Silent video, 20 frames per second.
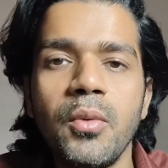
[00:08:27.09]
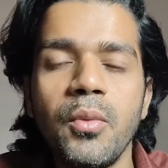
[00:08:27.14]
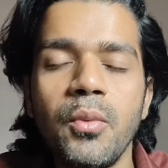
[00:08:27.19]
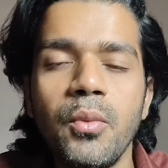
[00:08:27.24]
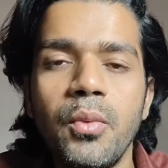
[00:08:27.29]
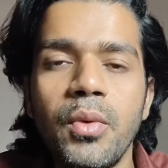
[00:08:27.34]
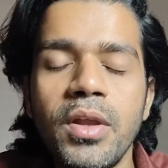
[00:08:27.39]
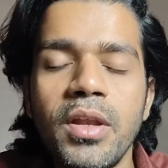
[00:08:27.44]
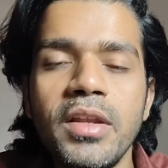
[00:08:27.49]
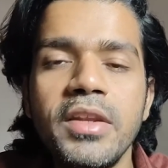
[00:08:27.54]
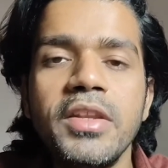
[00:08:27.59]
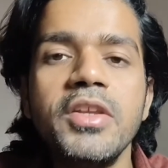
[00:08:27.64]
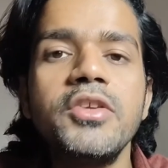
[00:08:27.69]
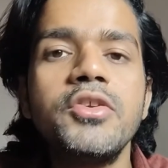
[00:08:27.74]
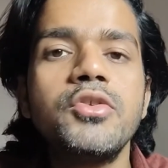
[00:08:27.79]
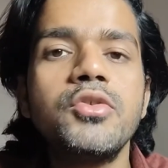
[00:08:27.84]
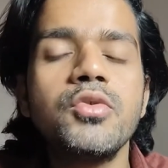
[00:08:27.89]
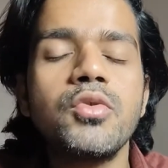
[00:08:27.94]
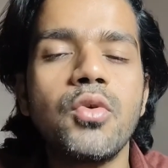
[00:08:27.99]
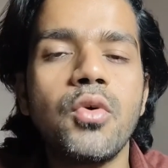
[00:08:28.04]
will
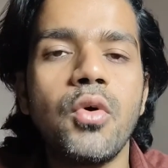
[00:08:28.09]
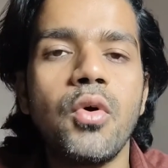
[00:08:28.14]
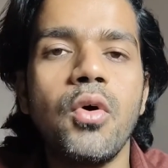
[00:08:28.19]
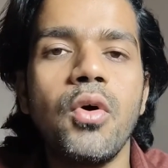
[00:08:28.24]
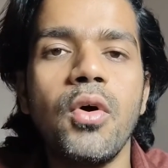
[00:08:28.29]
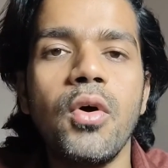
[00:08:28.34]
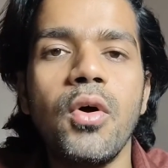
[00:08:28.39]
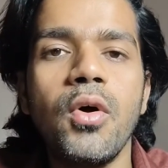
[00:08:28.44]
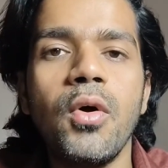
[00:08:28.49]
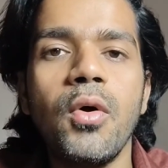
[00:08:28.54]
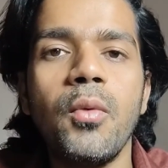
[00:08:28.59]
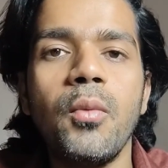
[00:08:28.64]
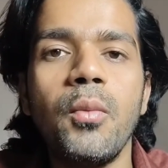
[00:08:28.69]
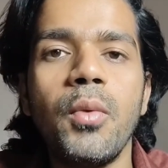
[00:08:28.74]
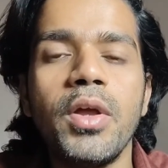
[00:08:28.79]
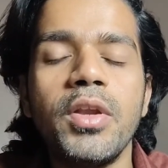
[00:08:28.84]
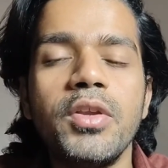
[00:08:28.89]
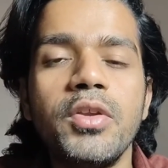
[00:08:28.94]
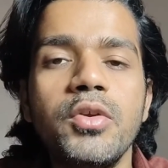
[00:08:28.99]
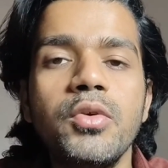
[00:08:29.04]
need to go
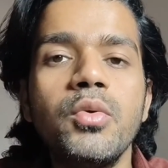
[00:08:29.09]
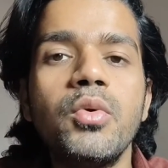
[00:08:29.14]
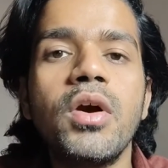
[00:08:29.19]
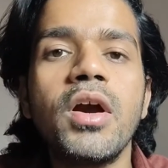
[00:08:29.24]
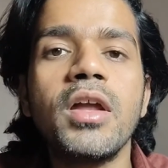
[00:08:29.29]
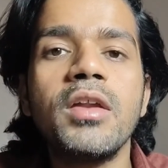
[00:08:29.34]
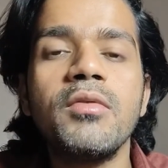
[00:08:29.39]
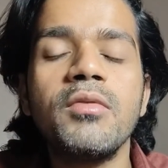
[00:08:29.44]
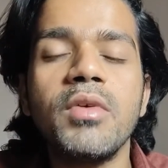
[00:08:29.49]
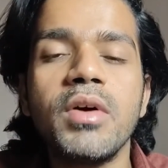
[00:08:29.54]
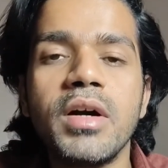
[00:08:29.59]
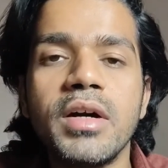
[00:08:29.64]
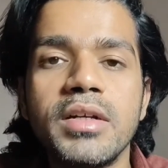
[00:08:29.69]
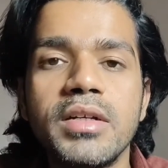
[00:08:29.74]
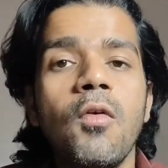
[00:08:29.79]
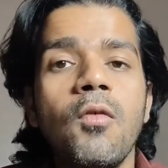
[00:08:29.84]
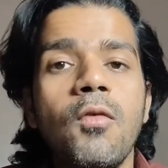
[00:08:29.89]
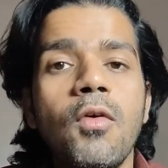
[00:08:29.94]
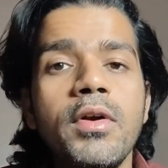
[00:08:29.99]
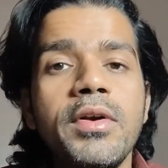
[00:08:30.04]
when you
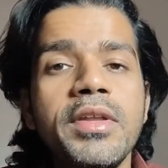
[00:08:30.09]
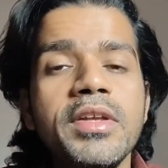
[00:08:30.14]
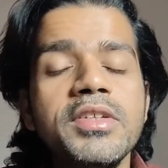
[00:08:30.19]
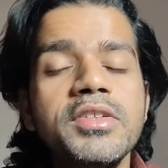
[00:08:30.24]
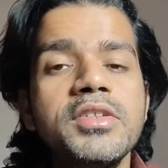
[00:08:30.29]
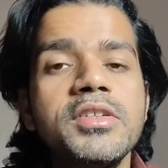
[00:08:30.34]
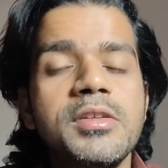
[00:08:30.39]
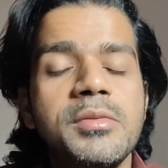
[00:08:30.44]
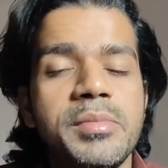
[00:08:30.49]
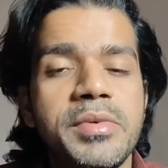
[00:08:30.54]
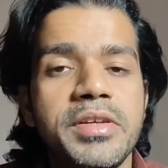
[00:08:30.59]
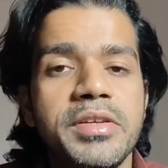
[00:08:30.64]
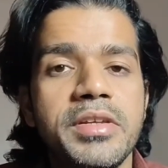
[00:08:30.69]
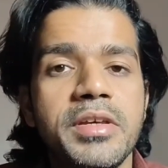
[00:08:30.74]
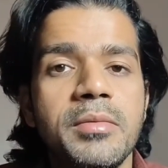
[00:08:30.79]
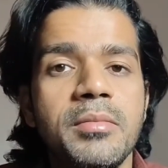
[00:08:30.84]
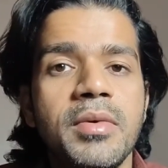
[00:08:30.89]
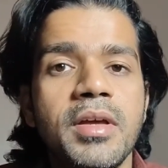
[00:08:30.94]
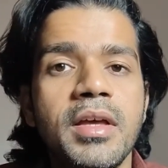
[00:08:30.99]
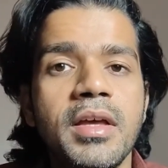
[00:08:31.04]
convert for digital
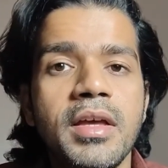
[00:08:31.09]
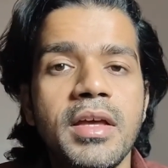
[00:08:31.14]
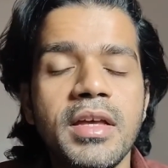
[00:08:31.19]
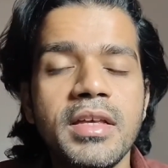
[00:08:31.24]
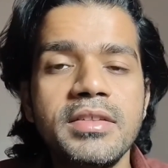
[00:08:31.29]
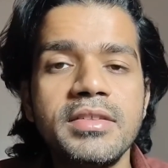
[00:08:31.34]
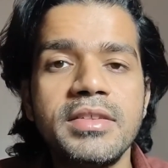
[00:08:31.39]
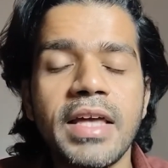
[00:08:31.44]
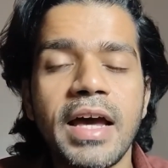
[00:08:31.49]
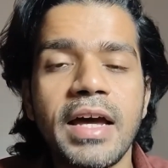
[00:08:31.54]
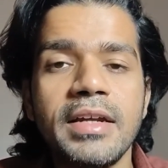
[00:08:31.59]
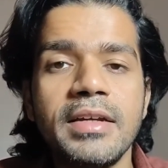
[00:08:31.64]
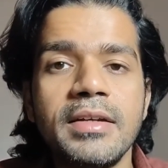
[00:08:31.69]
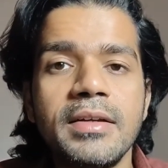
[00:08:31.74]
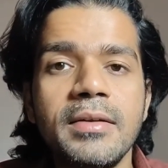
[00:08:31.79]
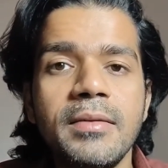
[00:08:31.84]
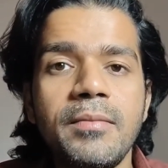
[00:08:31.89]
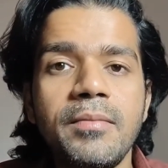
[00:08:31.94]
medium, is that